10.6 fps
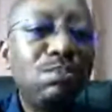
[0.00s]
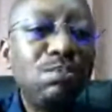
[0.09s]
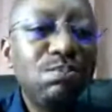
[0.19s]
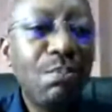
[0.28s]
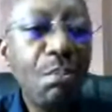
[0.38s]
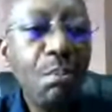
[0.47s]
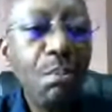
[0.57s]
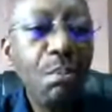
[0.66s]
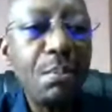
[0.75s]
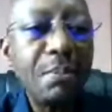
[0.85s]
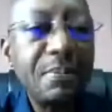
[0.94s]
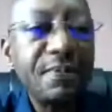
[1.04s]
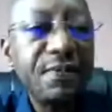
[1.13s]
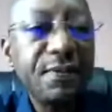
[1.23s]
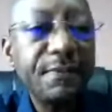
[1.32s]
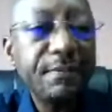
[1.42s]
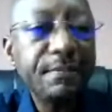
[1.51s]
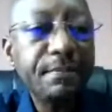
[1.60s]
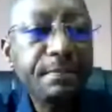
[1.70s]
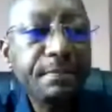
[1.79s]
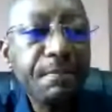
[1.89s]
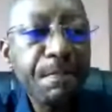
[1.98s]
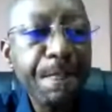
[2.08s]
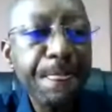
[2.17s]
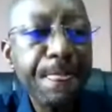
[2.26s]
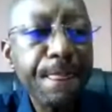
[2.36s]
do you motivate people to lead and